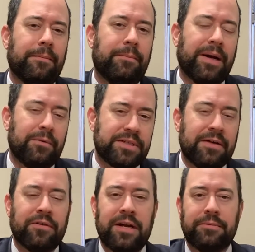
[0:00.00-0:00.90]
But I was
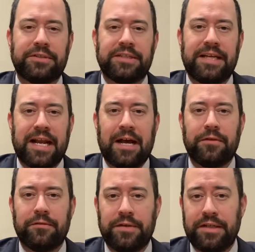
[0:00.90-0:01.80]
never able to get out
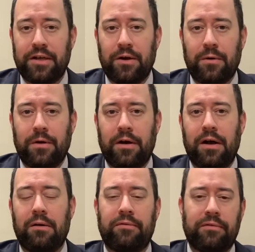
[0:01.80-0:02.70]
the video
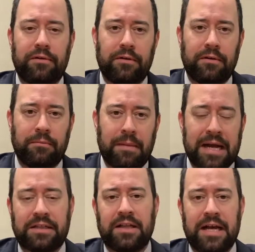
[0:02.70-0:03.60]
of my
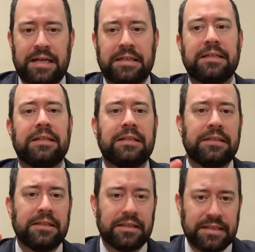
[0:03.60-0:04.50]
client
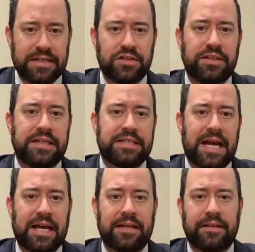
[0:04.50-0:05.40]
allegedly
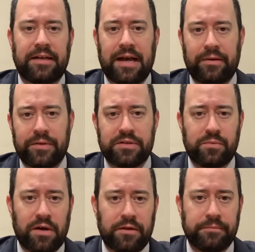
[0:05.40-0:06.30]
attacking the guy with his
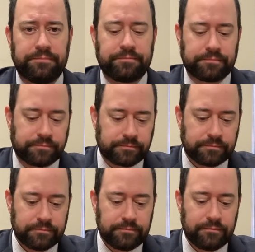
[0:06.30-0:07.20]
brother.
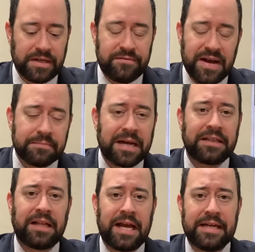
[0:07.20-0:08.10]
In fact, my
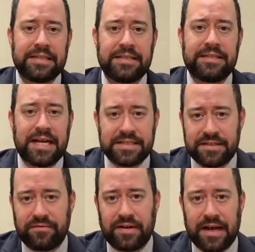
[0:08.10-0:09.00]
client
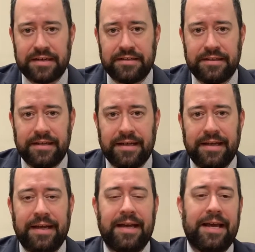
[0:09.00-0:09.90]
testified
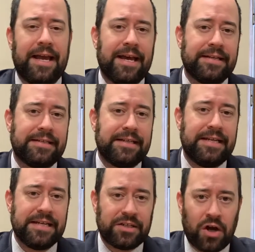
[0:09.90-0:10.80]
and
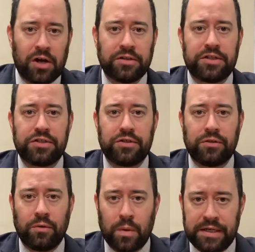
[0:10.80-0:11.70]
he acknowledged
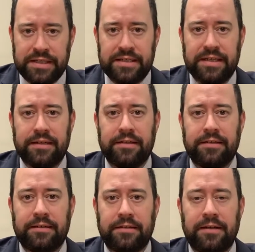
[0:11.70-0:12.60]
what he did.
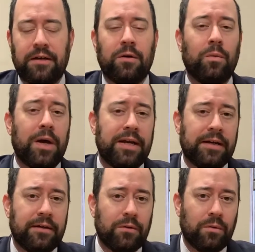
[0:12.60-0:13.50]
What
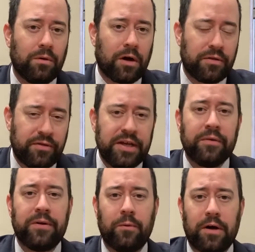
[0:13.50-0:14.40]
our
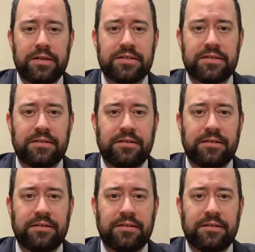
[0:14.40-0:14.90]
theory was